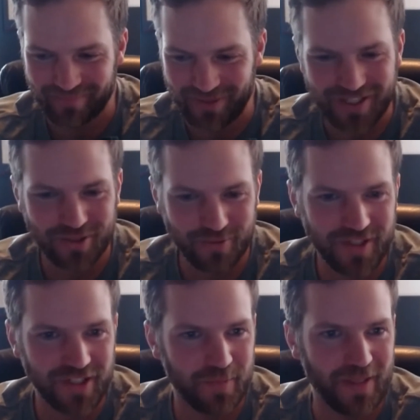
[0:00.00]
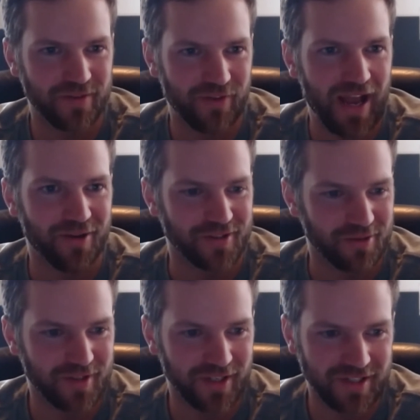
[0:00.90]
because it was an expensive house, it
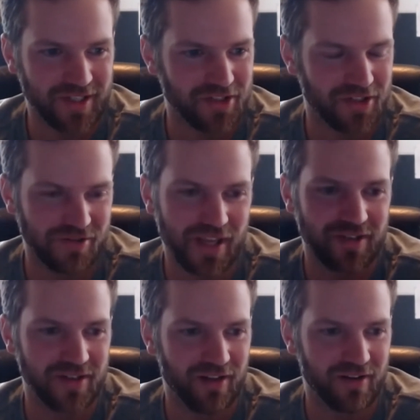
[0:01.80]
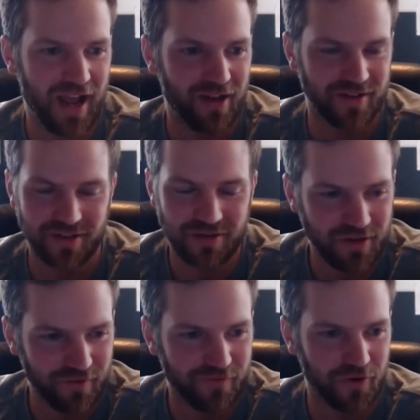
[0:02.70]
was like a $600,000 house. And this
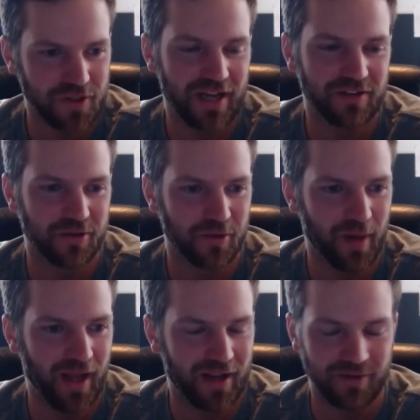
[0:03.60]
was our first house that we were buying.